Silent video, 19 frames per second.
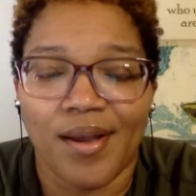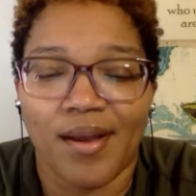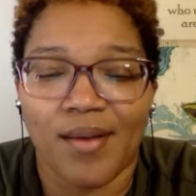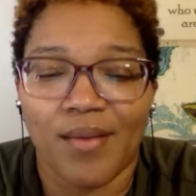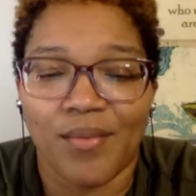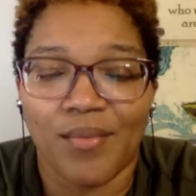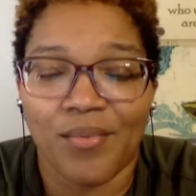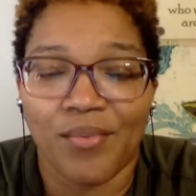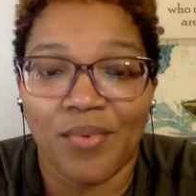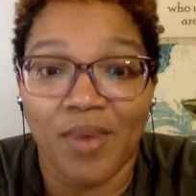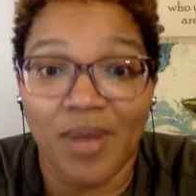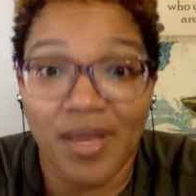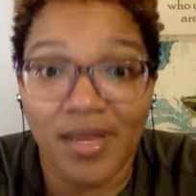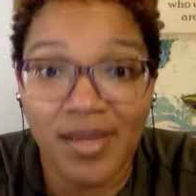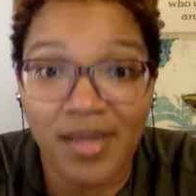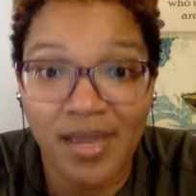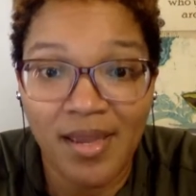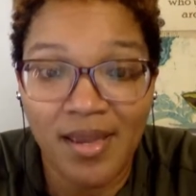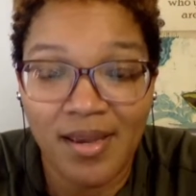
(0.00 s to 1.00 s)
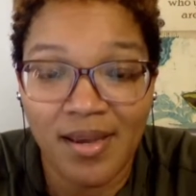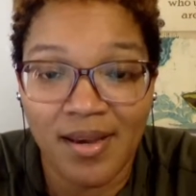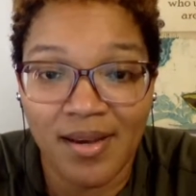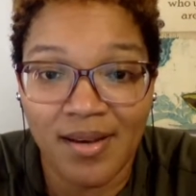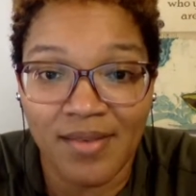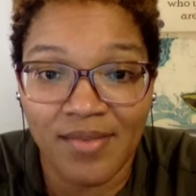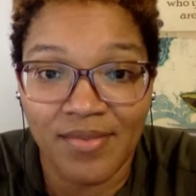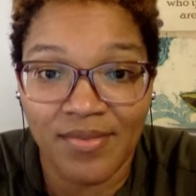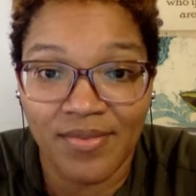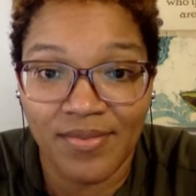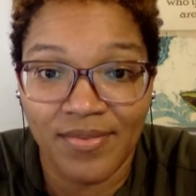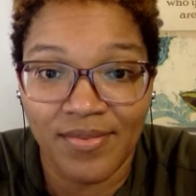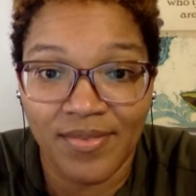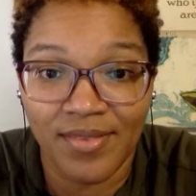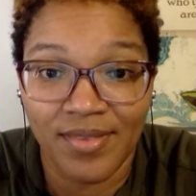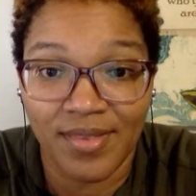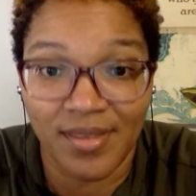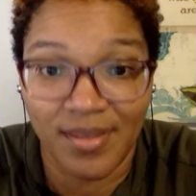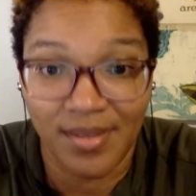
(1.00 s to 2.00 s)
one of
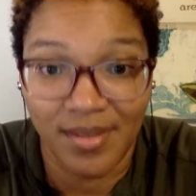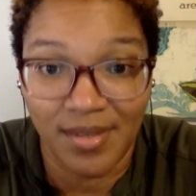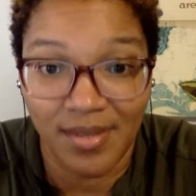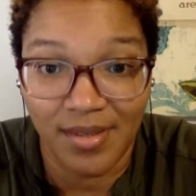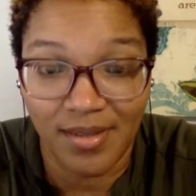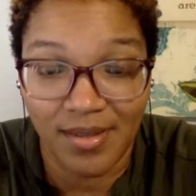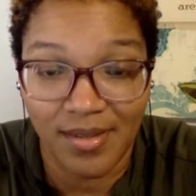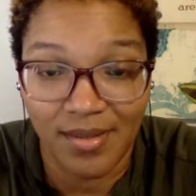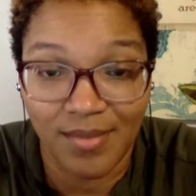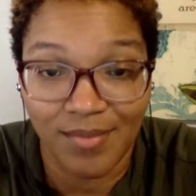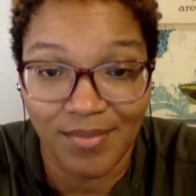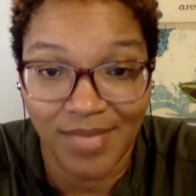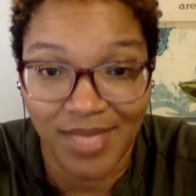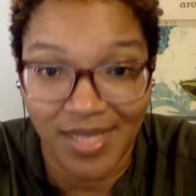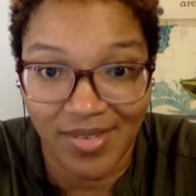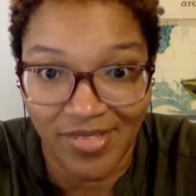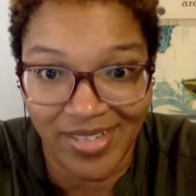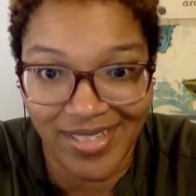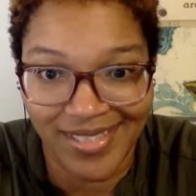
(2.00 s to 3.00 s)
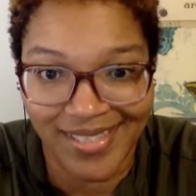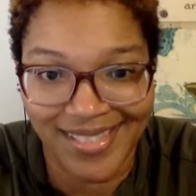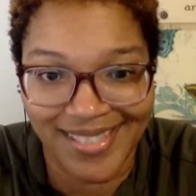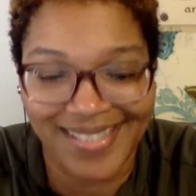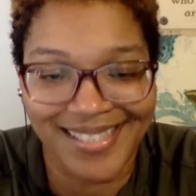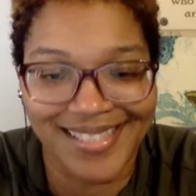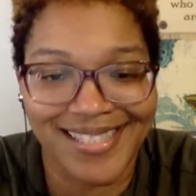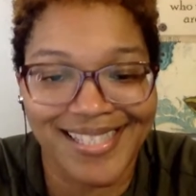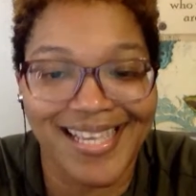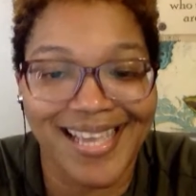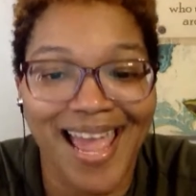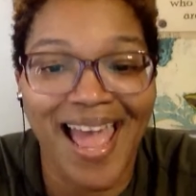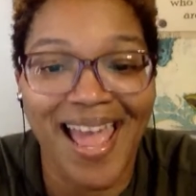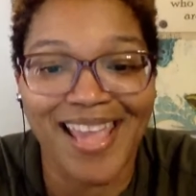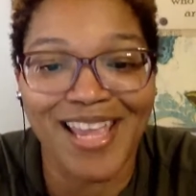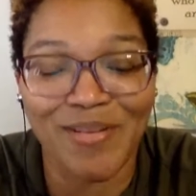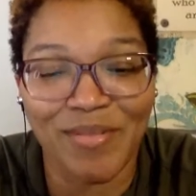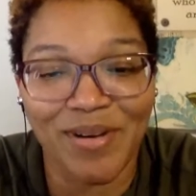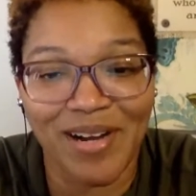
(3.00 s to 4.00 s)
the many reasons that
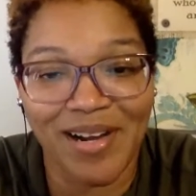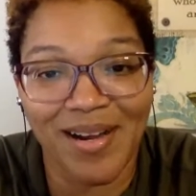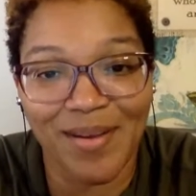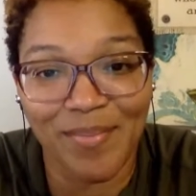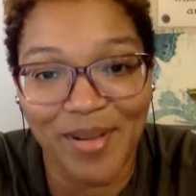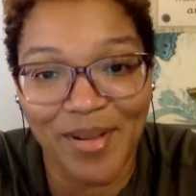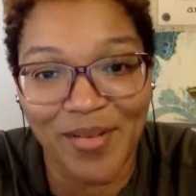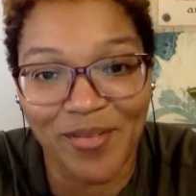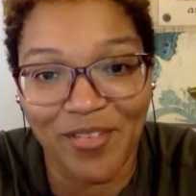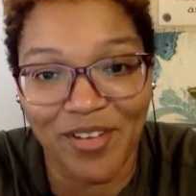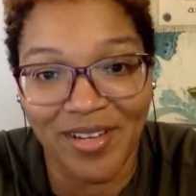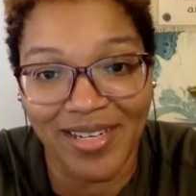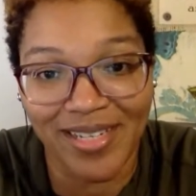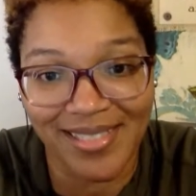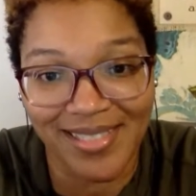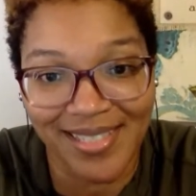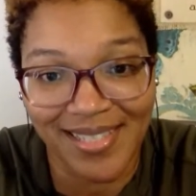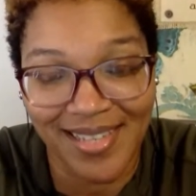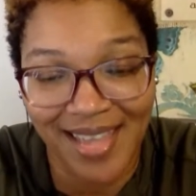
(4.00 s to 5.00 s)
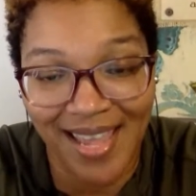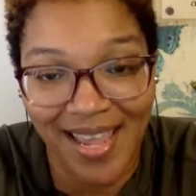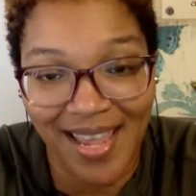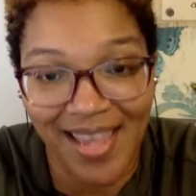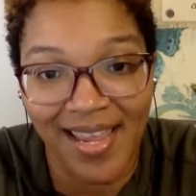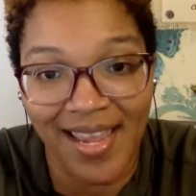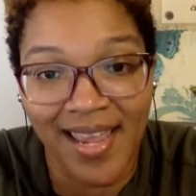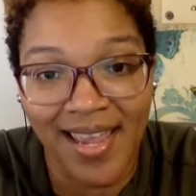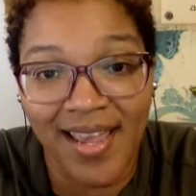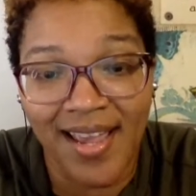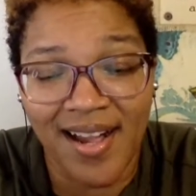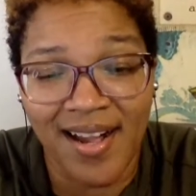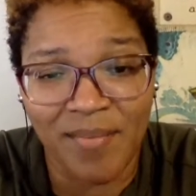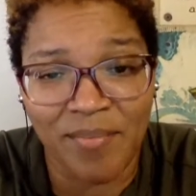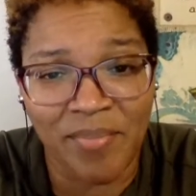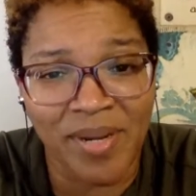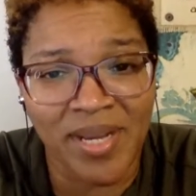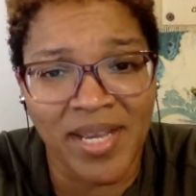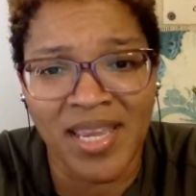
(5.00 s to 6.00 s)
I am up and running today,
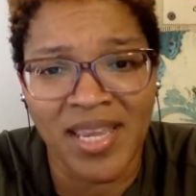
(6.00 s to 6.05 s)
but